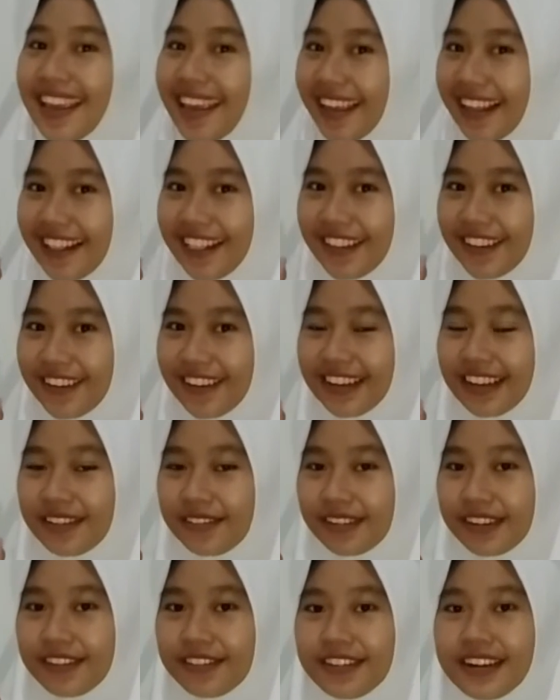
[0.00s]
Hello
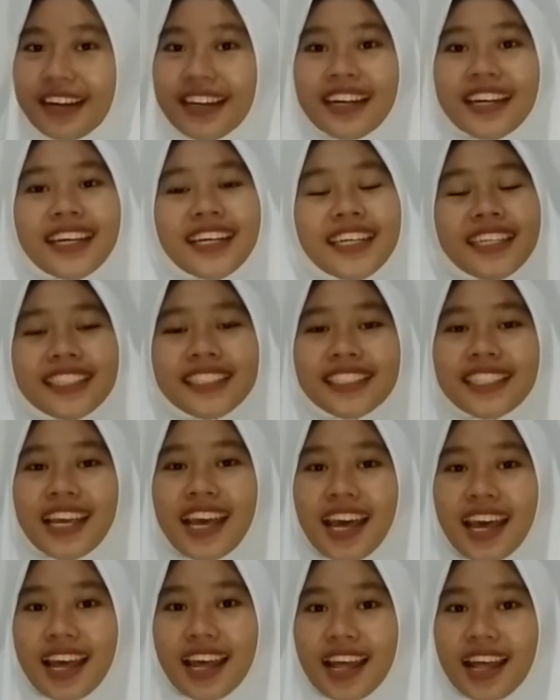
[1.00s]
everyone!
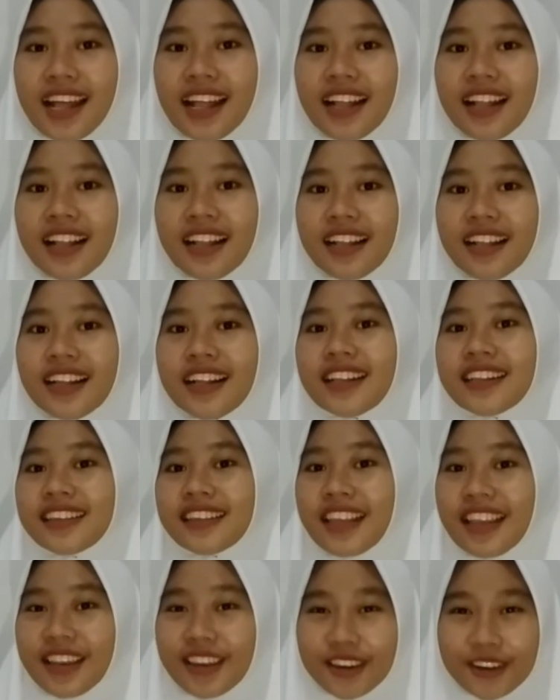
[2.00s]

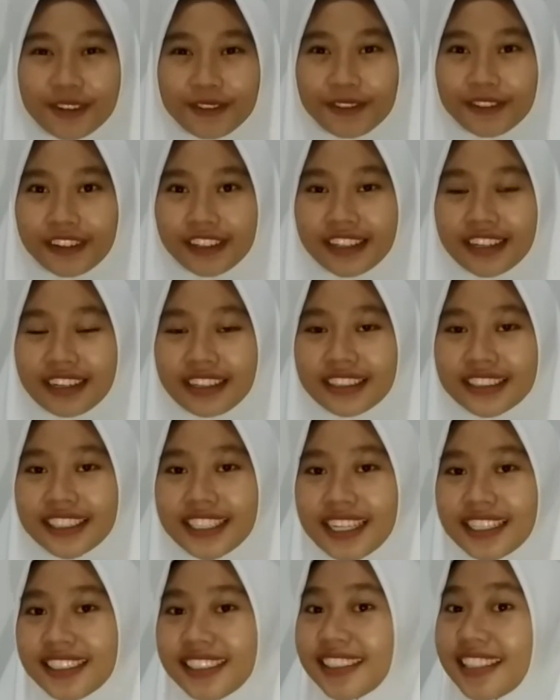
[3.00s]
Thank you for the
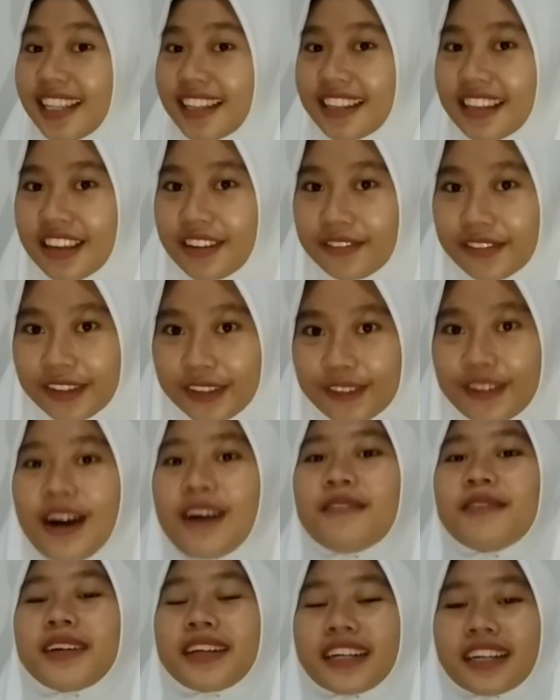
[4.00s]
chance that given to
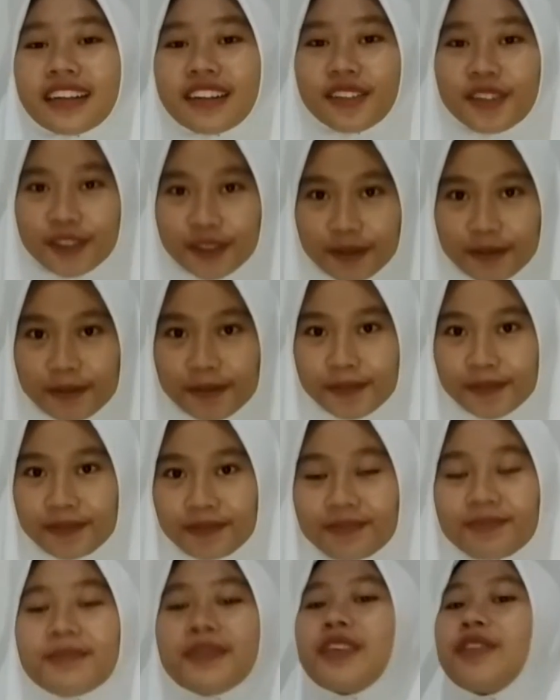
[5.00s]
our group.
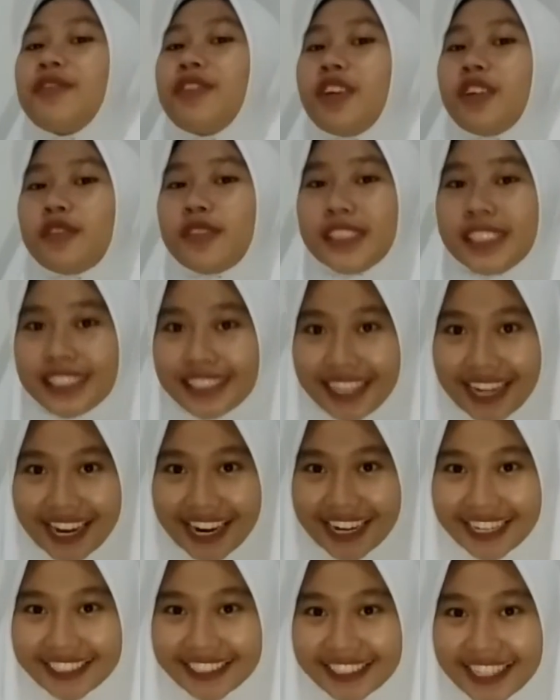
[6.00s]
Before we
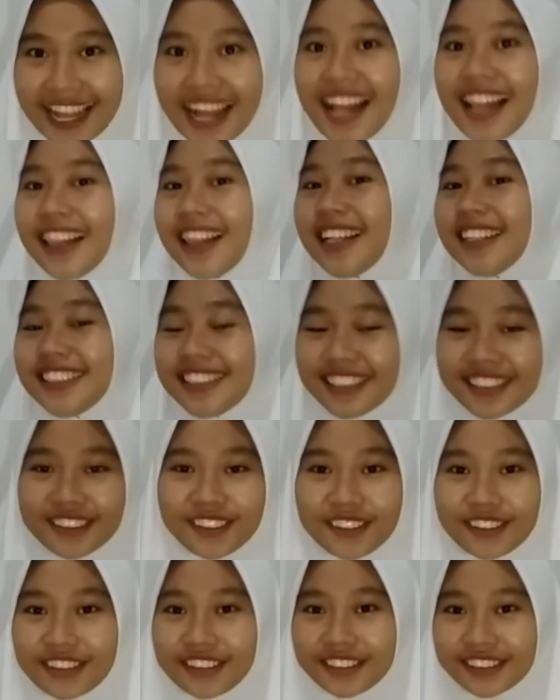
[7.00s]
start, let's
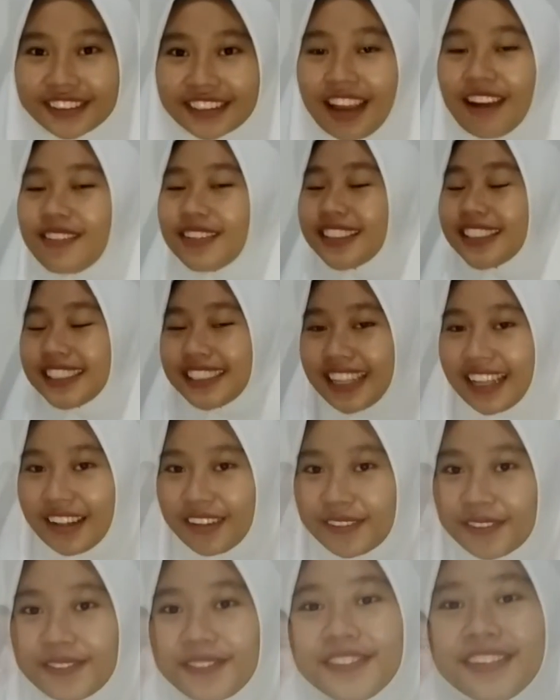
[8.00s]
introduce
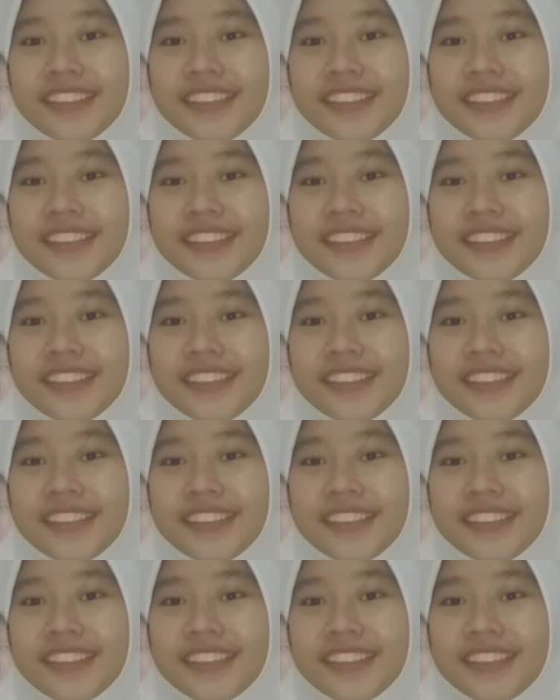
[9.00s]
ourselves.